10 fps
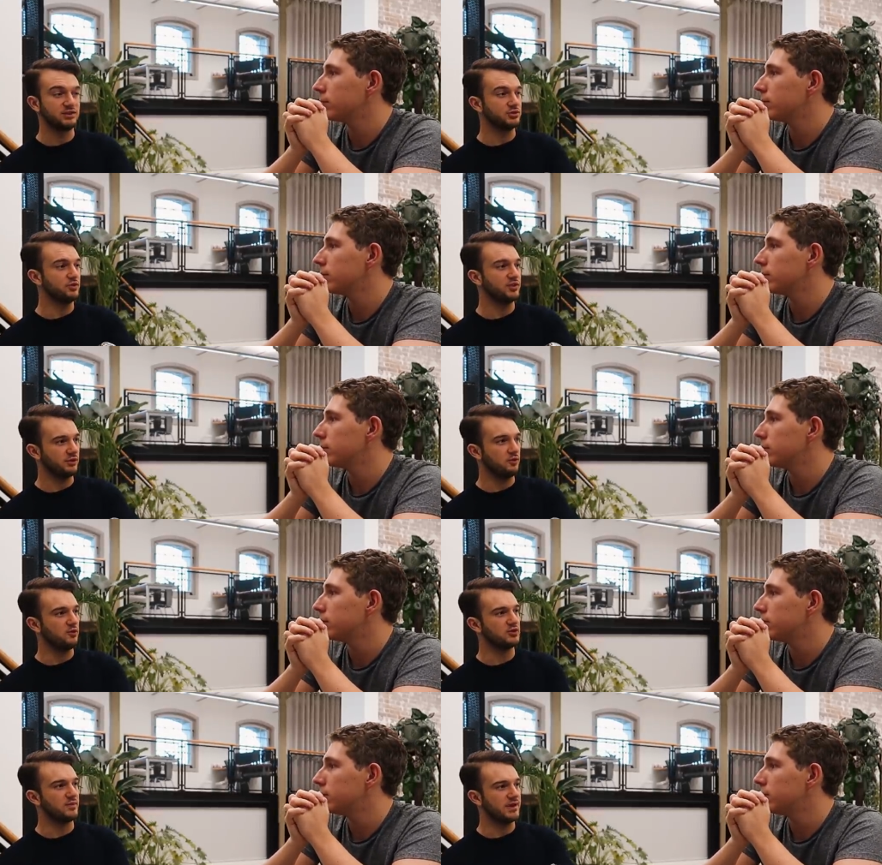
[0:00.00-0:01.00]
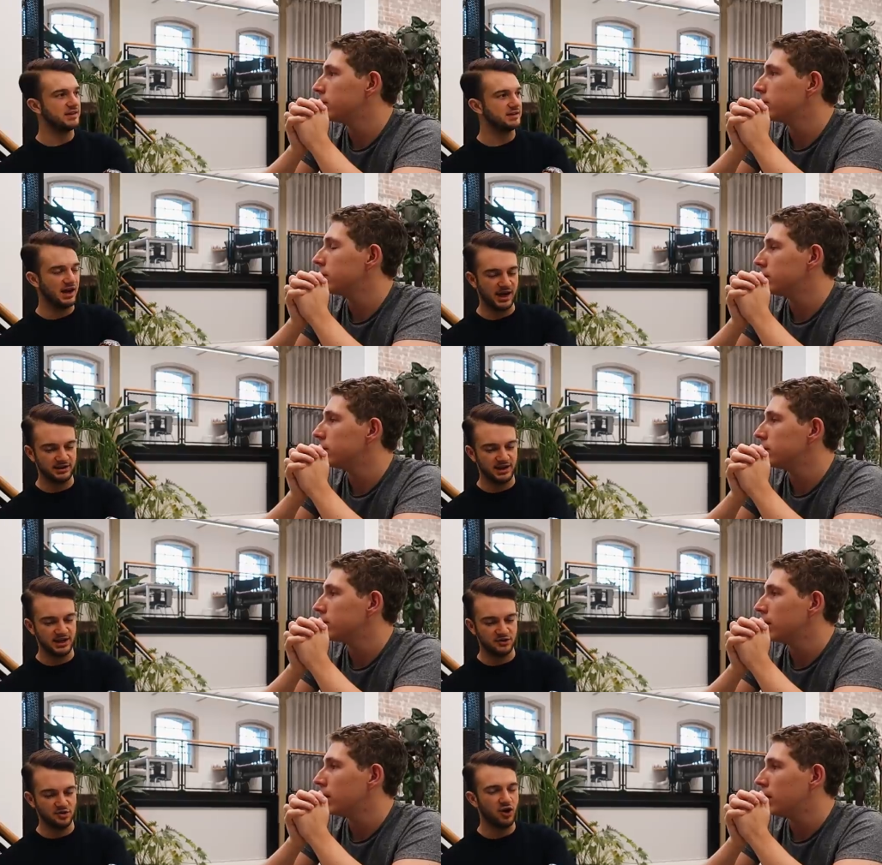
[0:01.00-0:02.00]
Speaker 1: sort of like automate and
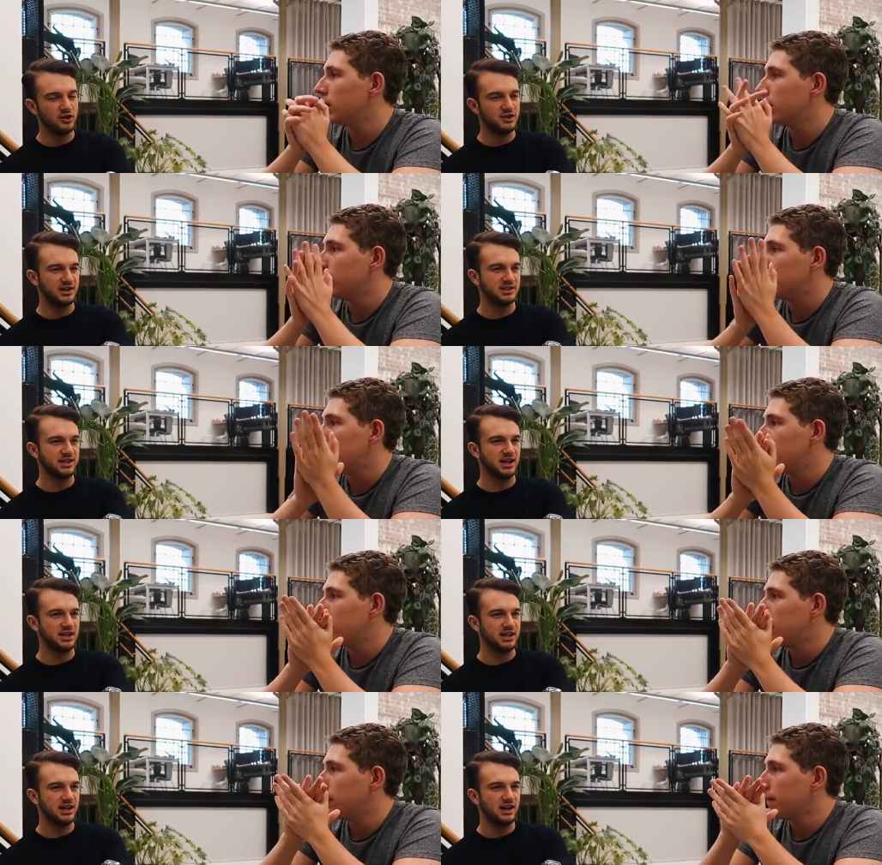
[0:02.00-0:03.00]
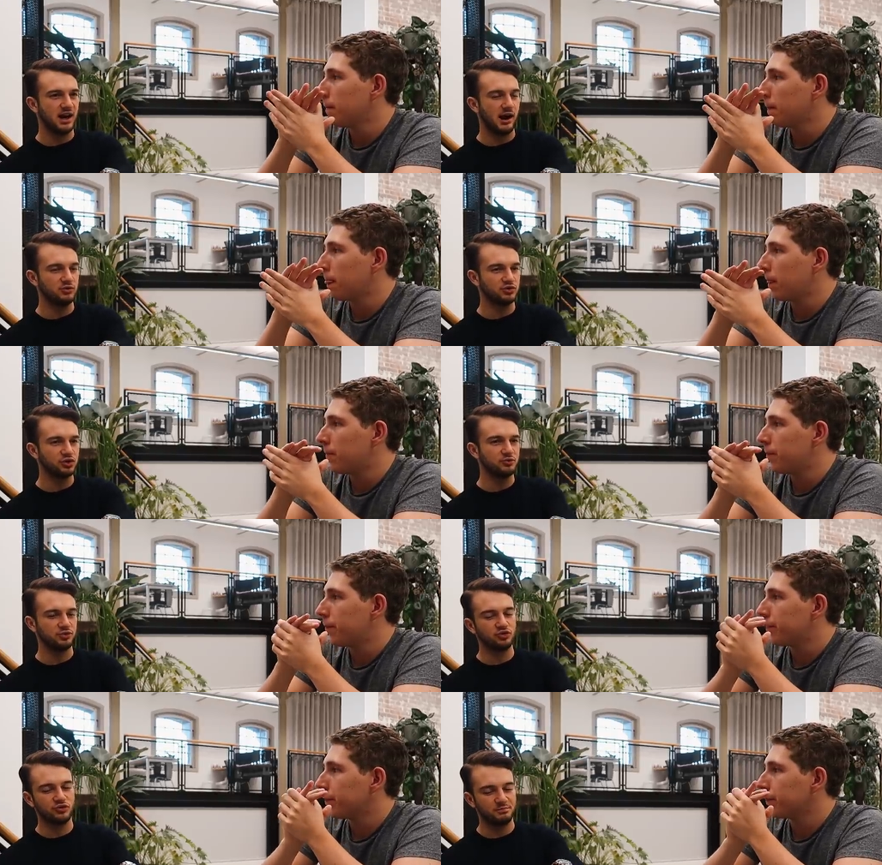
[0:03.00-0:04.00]
like not necessarily outsource
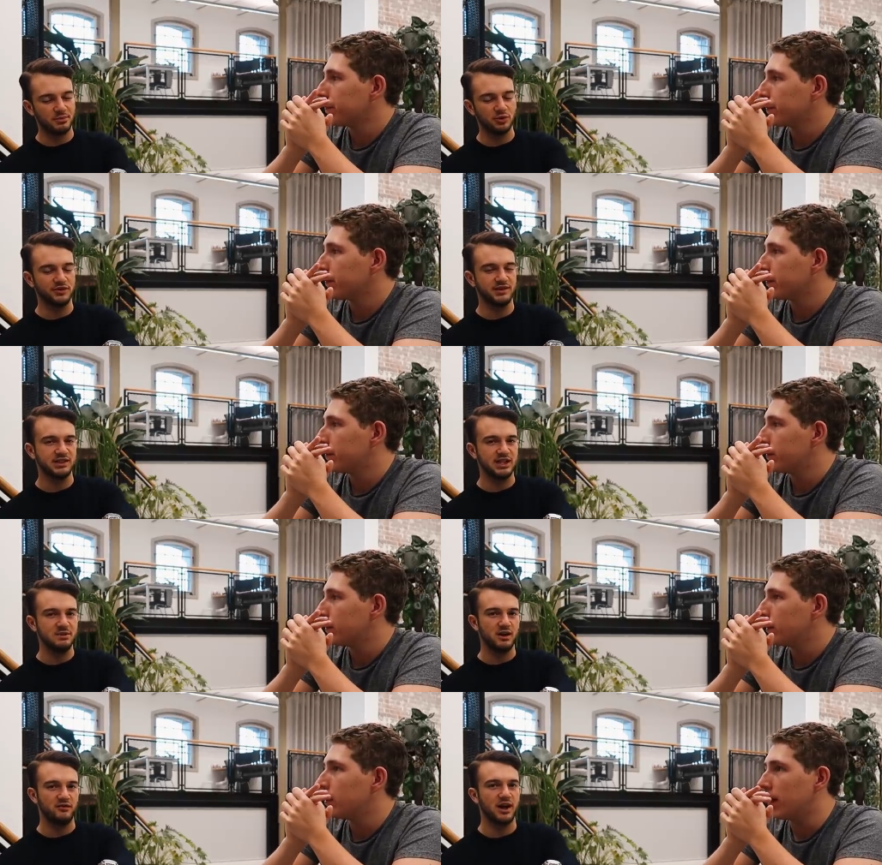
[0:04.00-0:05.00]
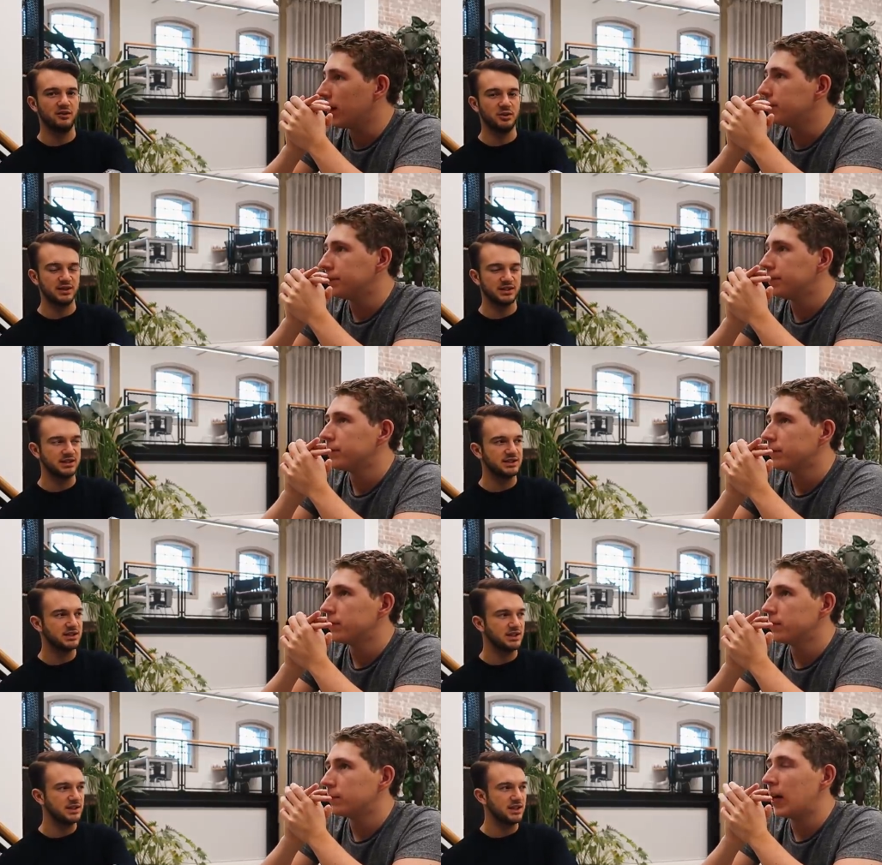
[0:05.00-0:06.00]
but just build a team around yeah. the business
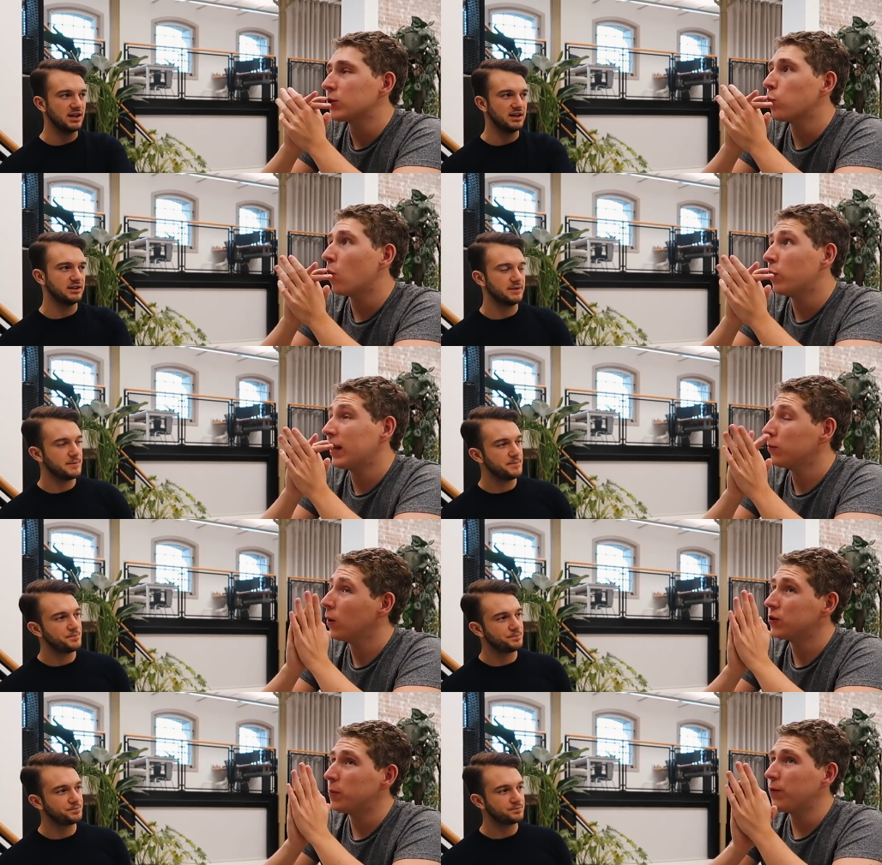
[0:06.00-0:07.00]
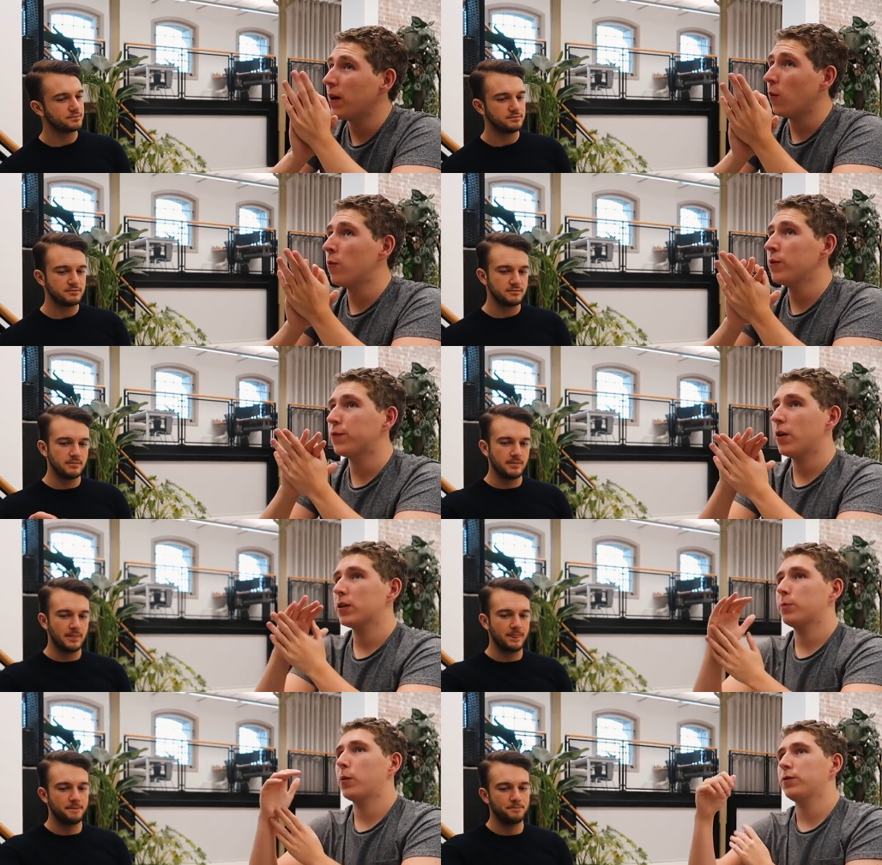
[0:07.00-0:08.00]
Speaker 2: that's what we well to be fair when we
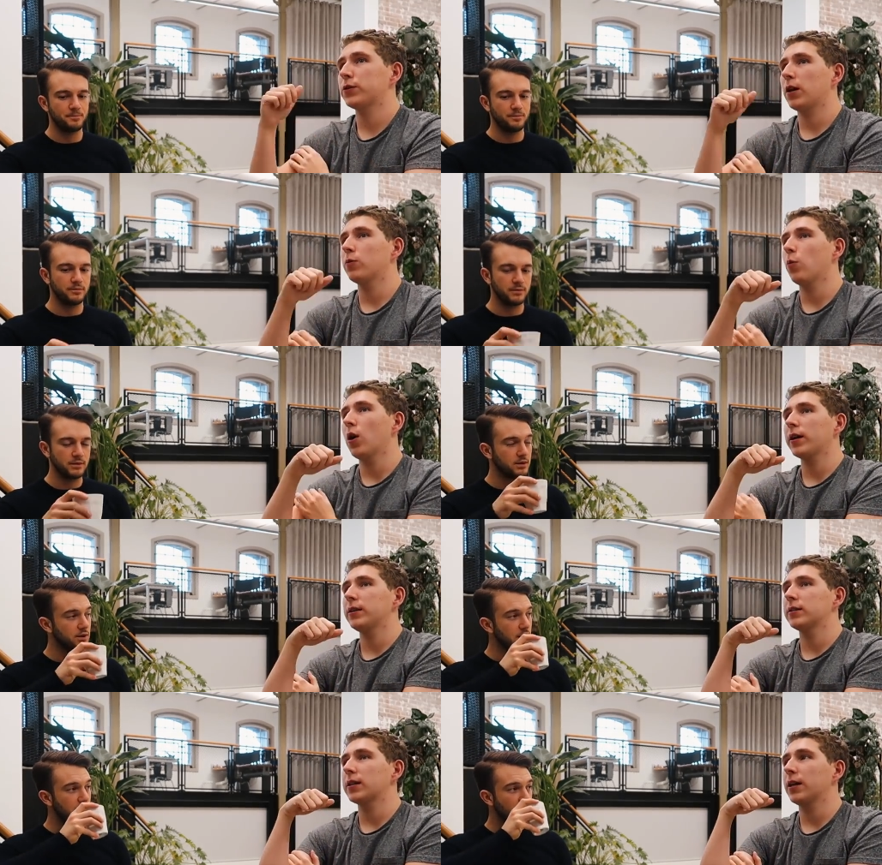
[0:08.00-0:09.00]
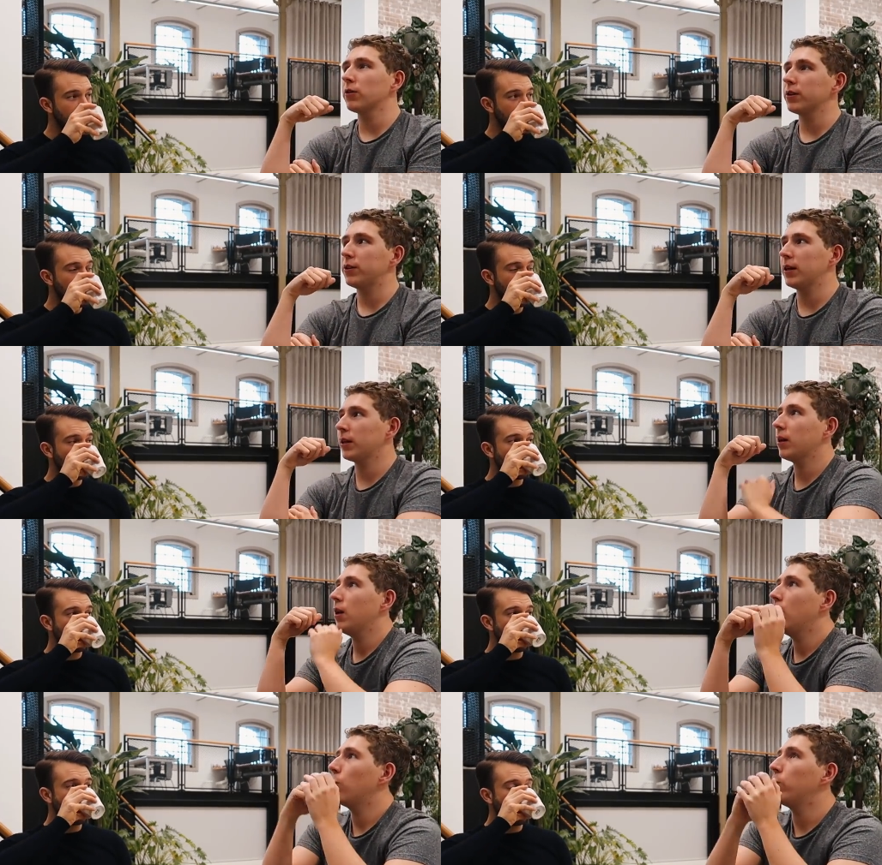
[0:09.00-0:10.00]
first both started working together i think
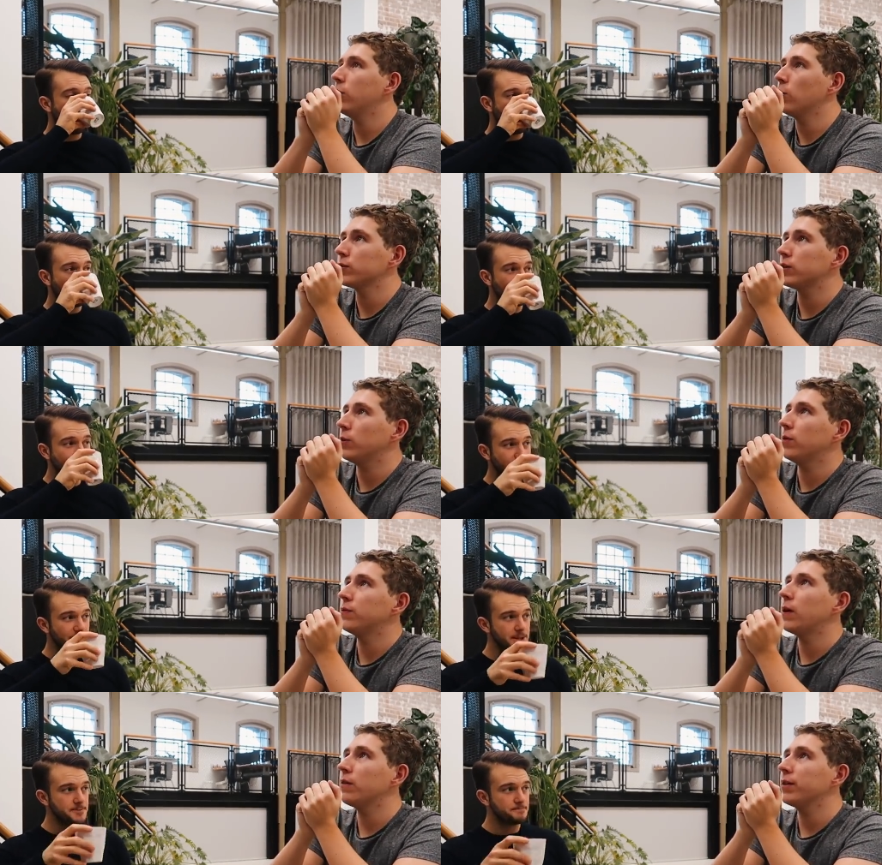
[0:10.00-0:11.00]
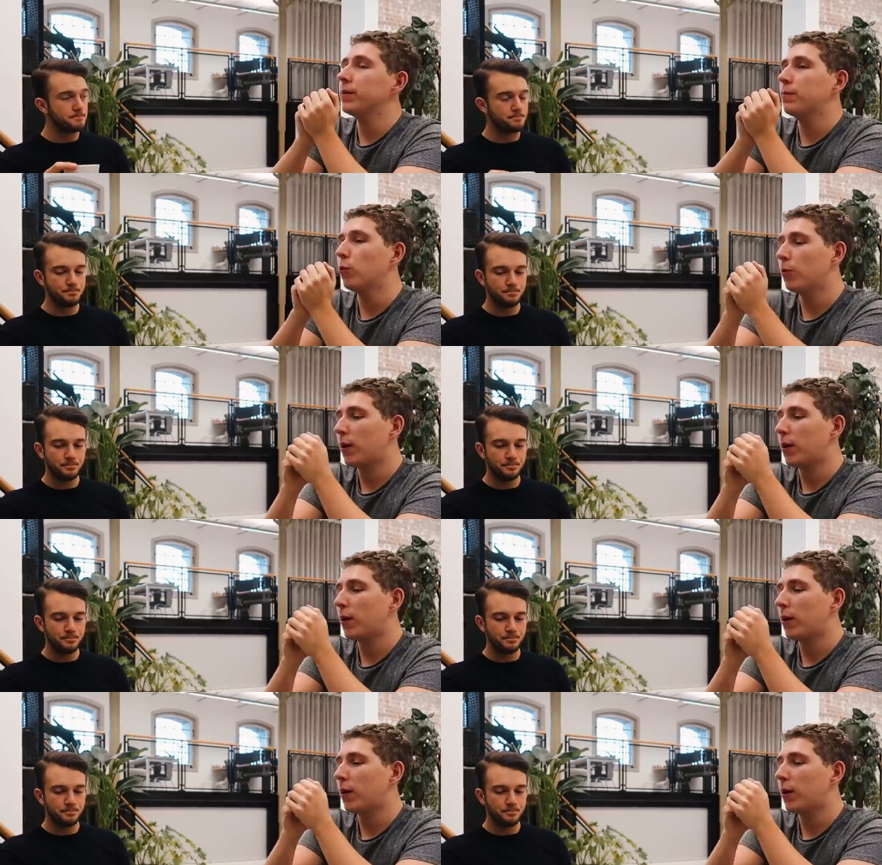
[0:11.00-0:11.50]
we also were very we're